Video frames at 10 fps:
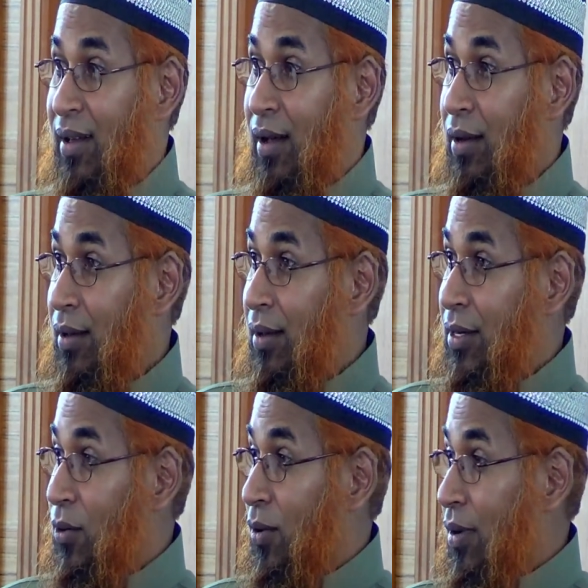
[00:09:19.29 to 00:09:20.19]

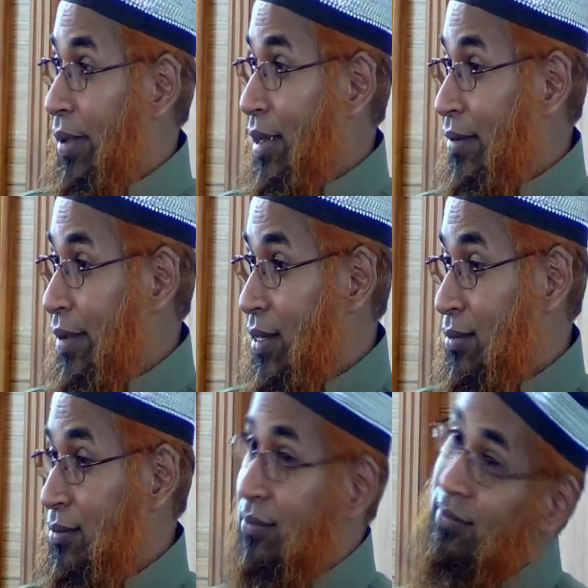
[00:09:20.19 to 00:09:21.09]
Allah the
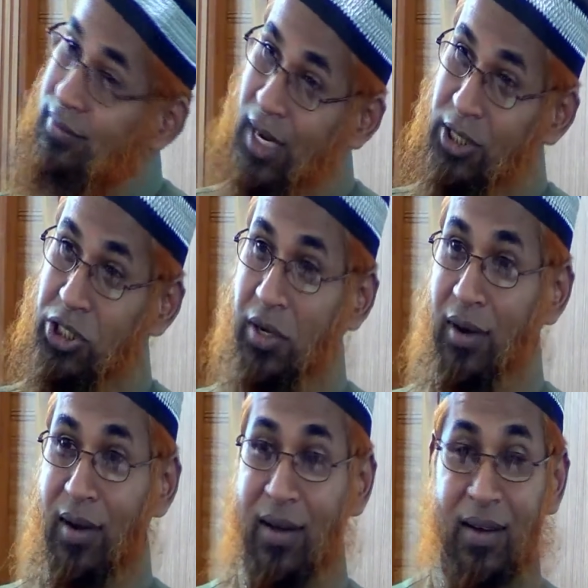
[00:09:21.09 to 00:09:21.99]
all-hearing,
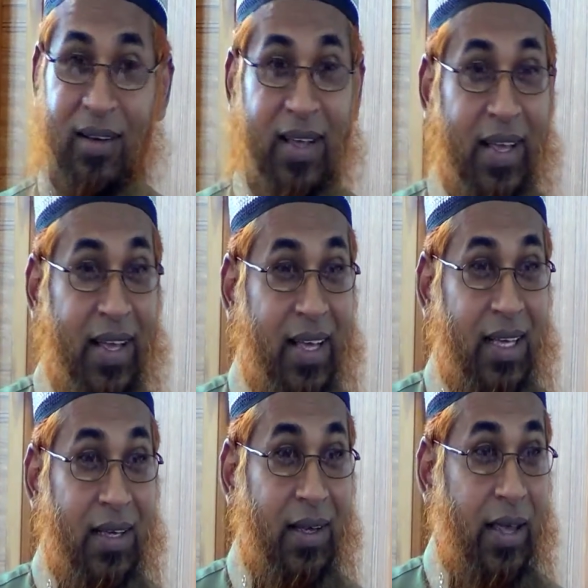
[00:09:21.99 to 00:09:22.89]
MashaAllah,
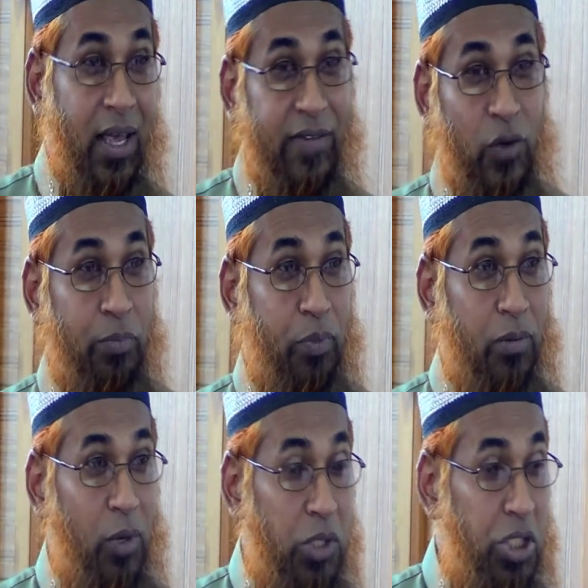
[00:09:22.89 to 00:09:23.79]
He gave you
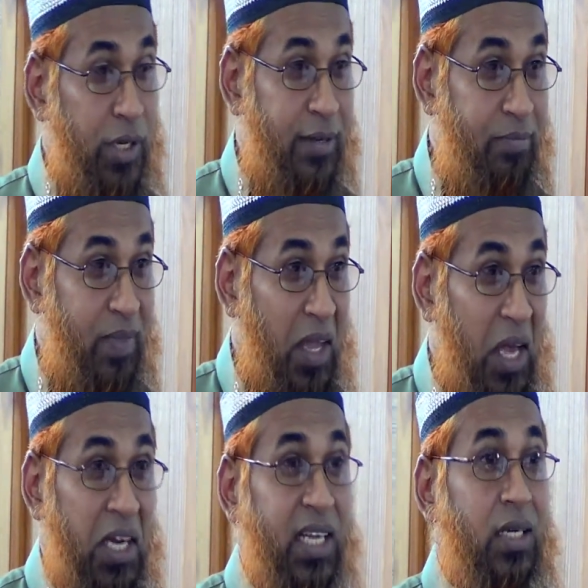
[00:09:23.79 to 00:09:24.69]
promotion
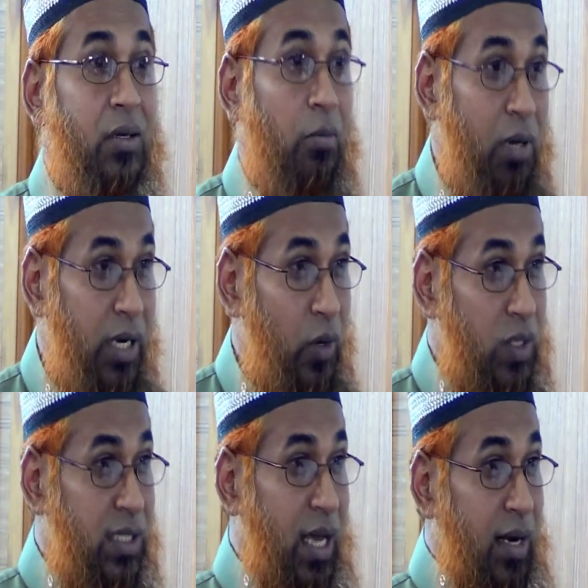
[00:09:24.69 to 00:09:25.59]
and He doubled
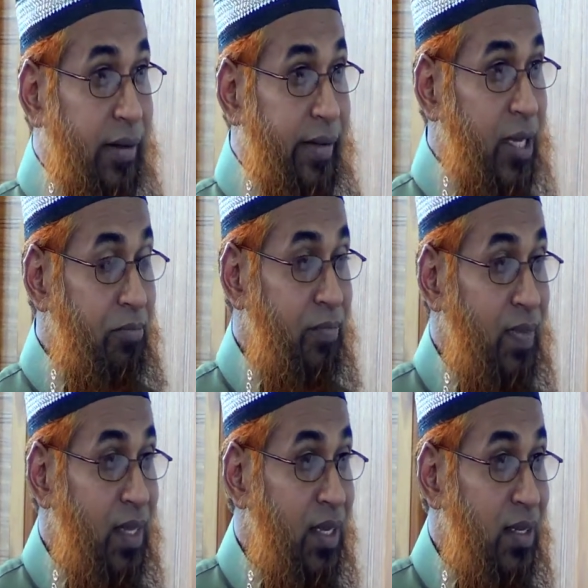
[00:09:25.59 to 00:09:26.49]
your salary.
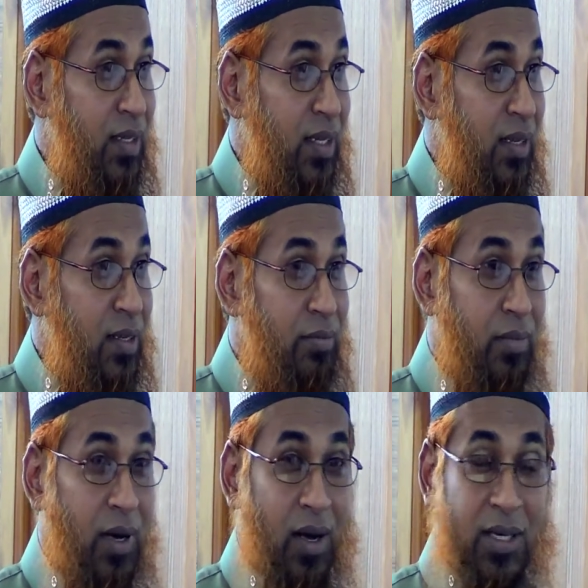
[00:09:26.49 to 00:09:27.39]

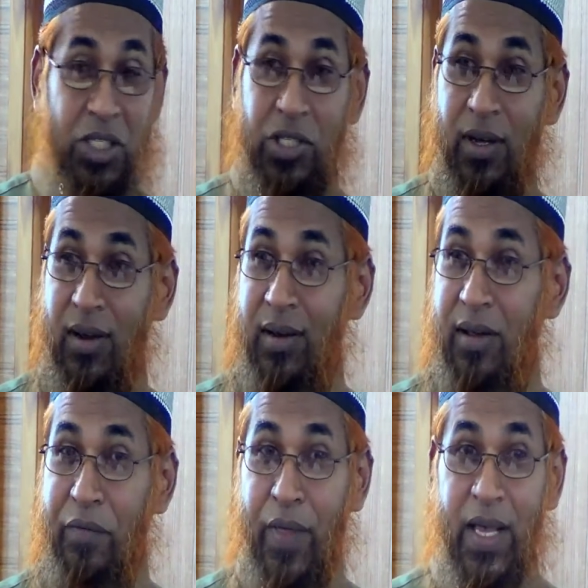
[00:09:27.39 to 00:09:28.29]

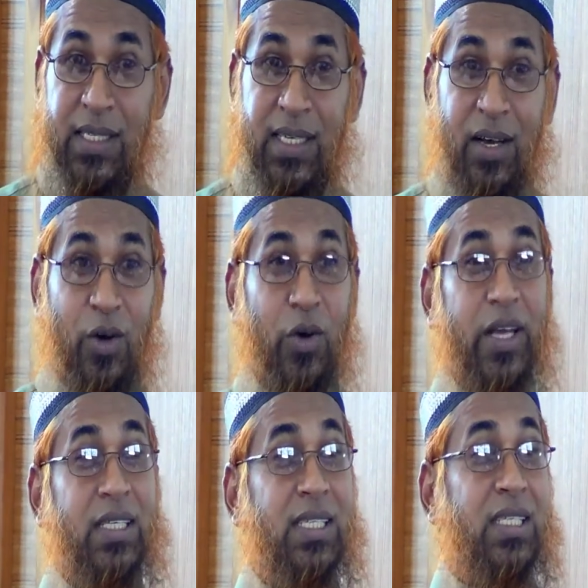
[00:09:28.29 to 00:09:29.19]
MashaAllah, things are
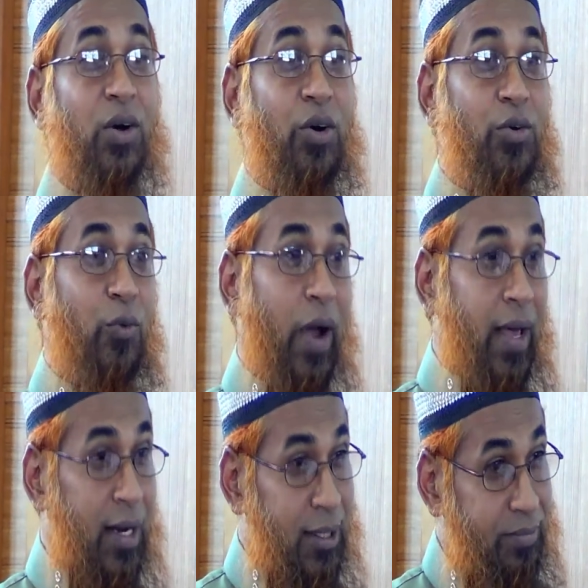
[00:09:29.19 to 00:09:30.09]
going so
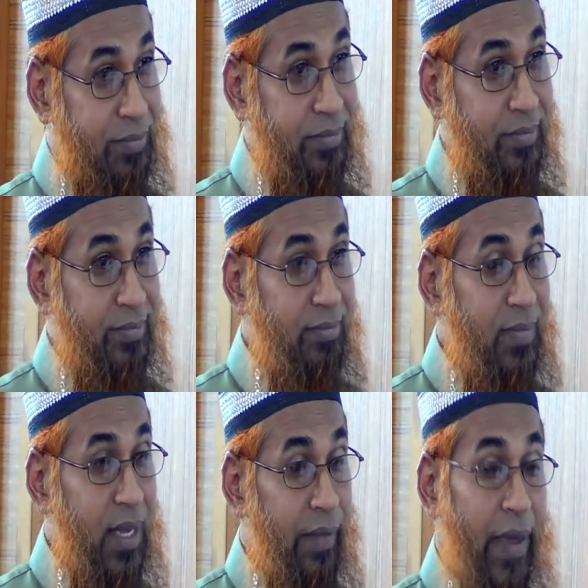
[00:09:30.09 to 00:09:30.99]
well.
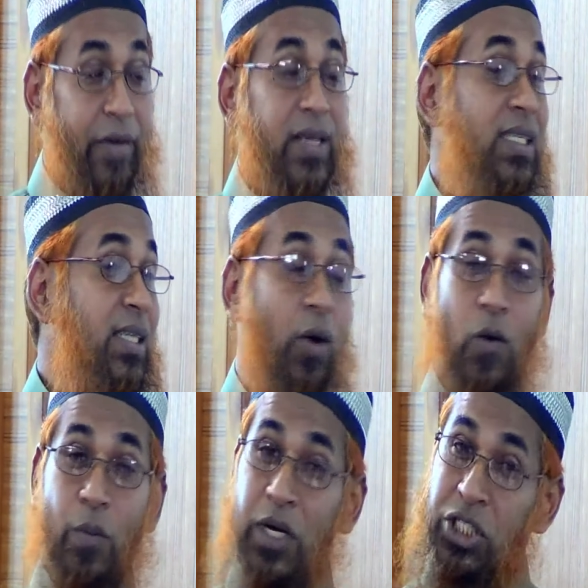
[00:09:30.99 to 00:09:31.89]
There is
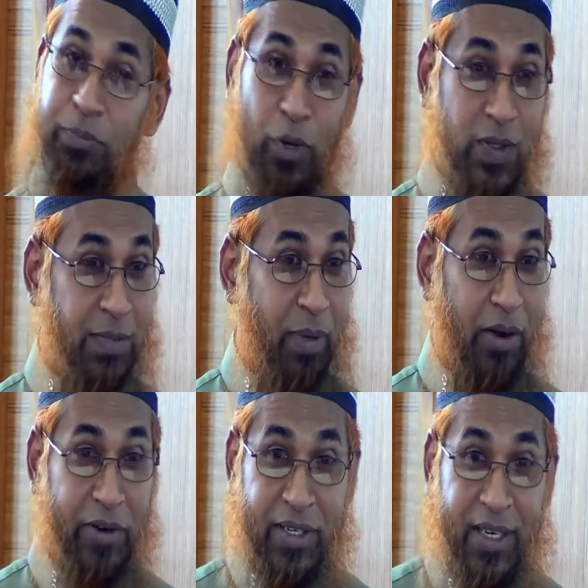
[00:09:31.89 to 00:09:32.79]
so much
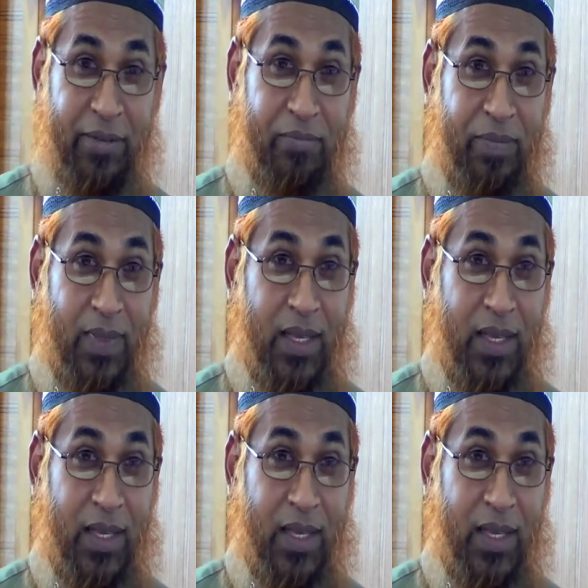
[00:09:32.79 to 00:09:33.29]
prosperity.